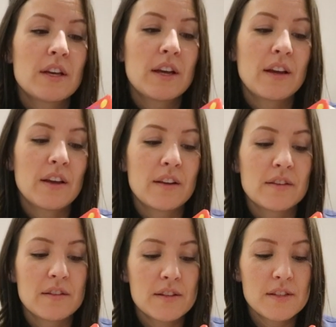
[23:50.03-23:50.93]

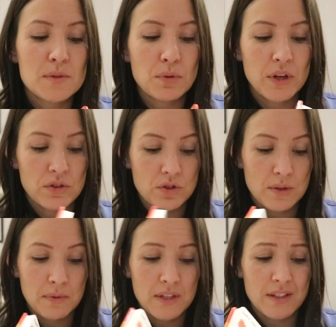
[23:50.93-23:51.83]
and this is pretty
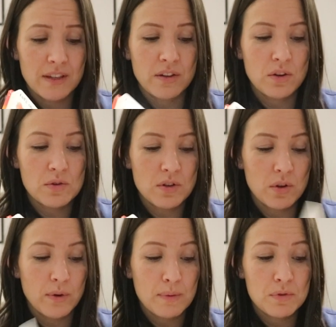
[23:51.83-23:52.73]
interesting because like it goes all
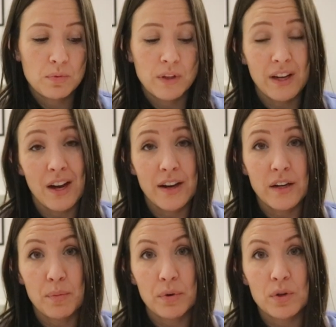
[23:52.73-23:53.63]
the way up to really high
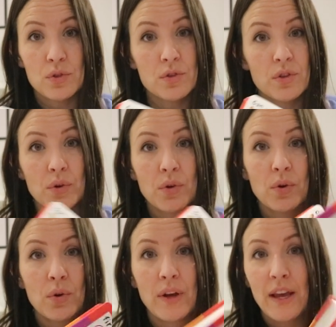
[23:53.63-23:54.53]
numbers.
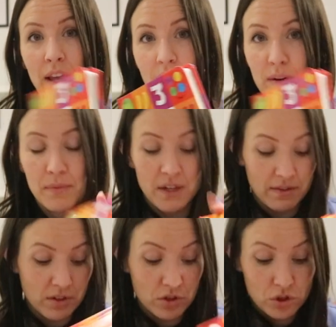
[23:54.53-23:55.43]
So Hayden might
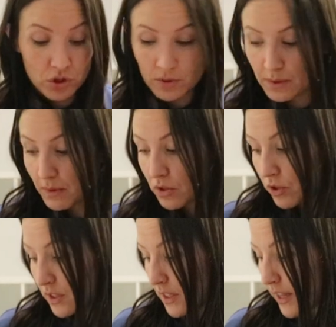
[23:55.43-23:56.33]
even show some
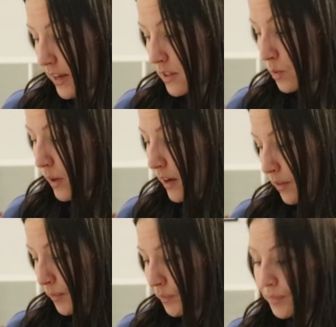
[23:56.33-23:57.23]
interest in that as
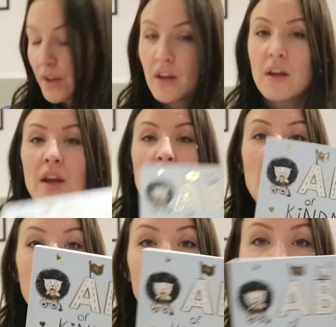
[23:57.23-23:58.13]
well.
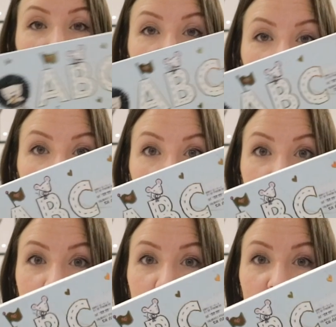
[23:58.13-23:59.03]
I grabbed
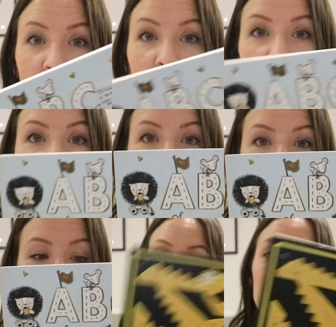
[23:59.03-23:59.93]
ABCs of
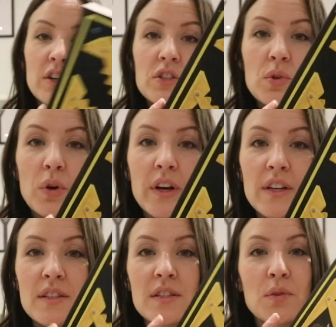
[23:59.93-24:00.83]
Kindness.
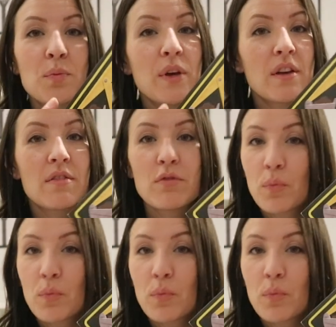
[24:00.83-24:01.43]
Diggersaurus, we've